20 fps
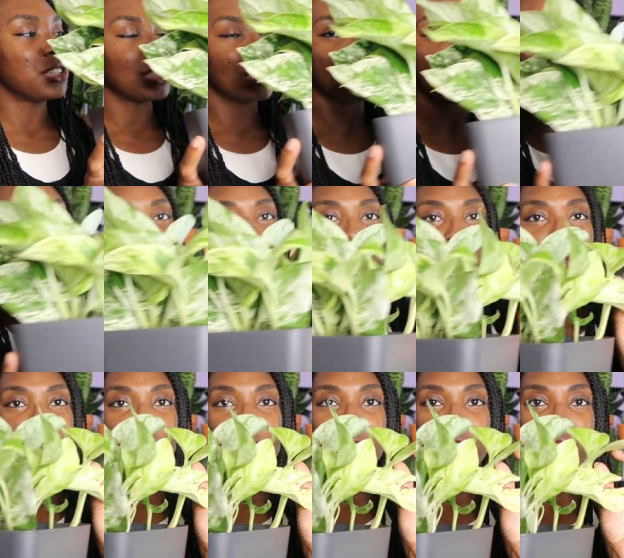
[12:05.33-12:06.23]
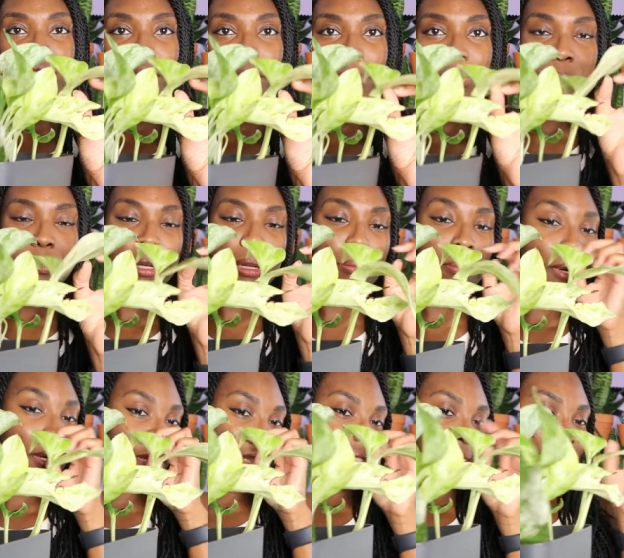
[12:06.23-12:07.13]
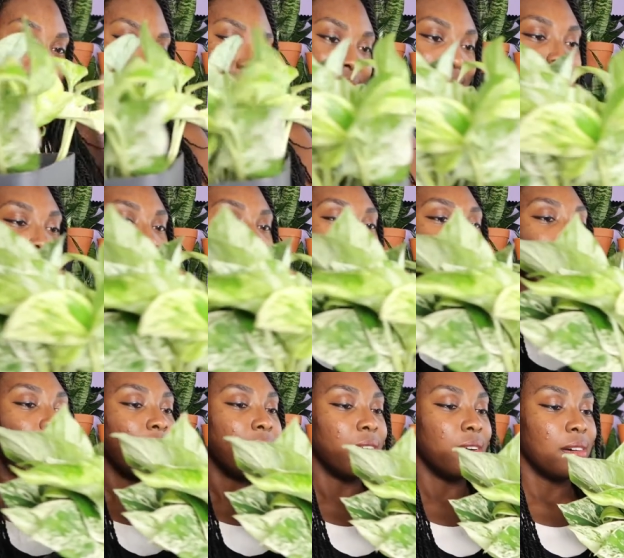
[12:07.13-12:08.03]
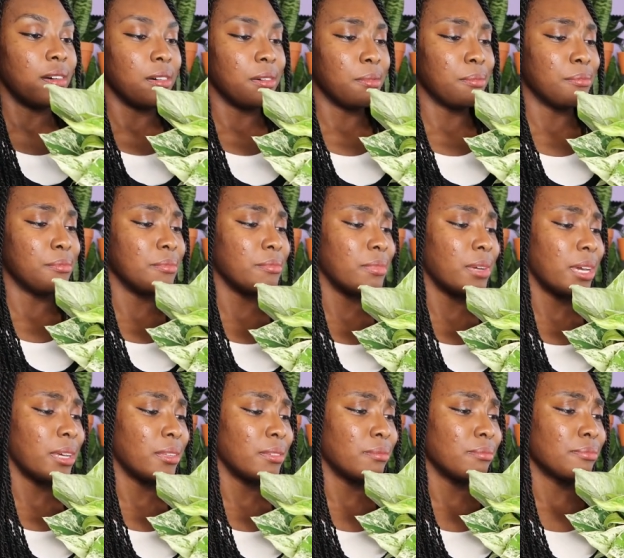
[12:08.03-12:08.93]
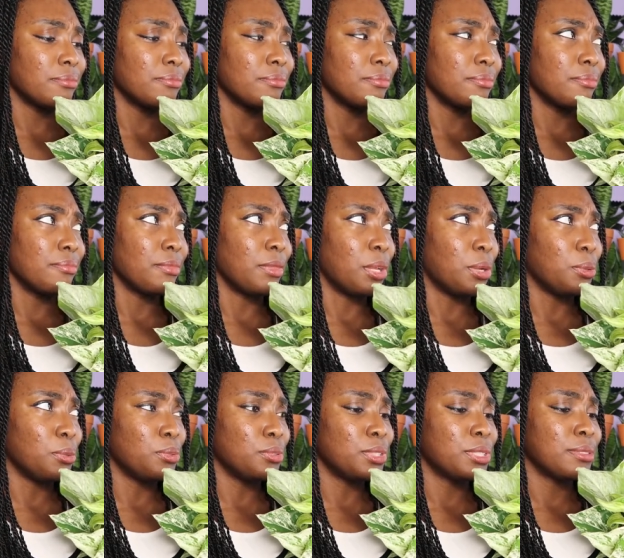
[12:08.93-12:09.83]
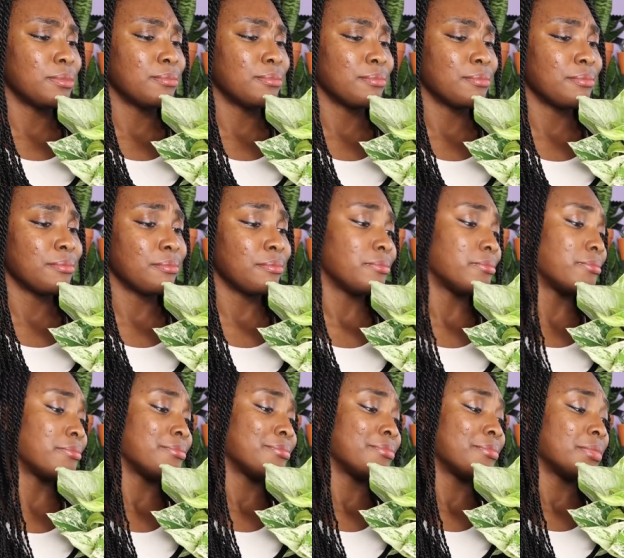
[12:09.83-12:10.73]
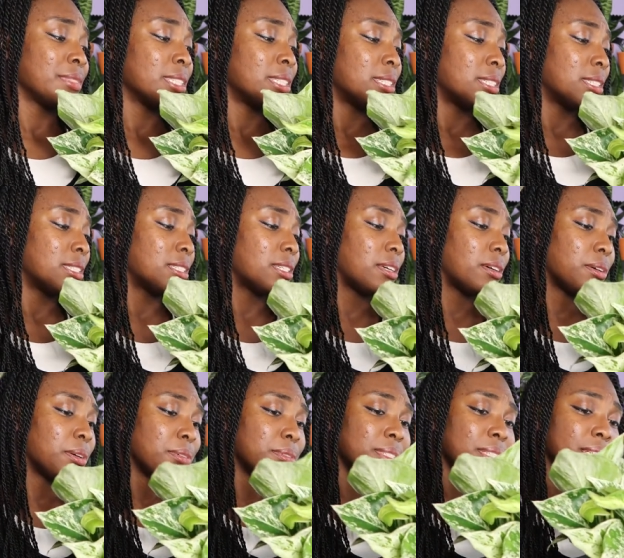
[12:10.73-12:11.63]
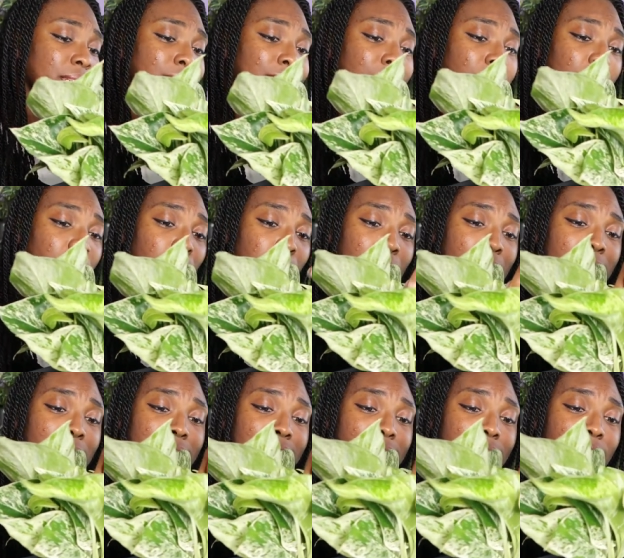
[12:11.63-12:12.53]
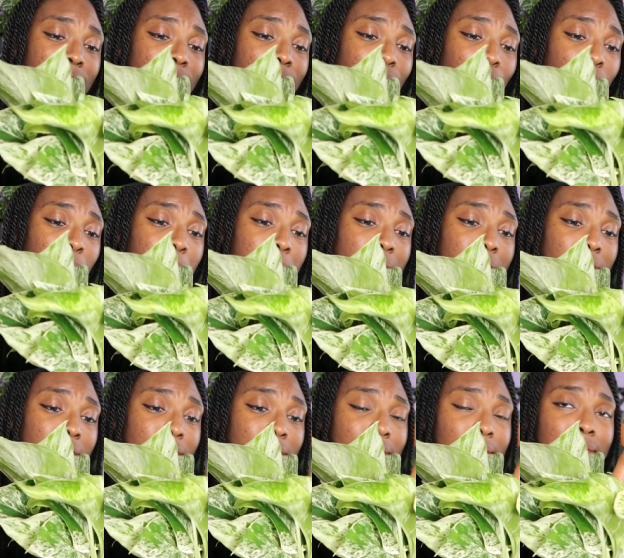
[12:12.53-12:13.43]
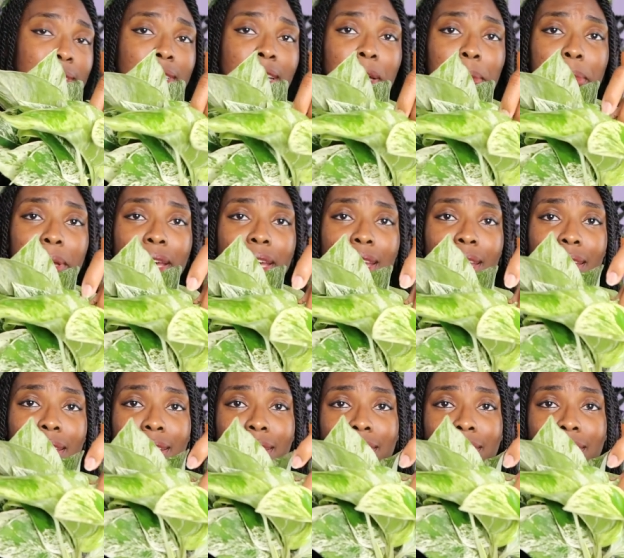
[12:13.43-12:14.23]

She did have a little leaf damage, but I bought this at Lowe's. So it's like, you know what, $4, so it's not bad.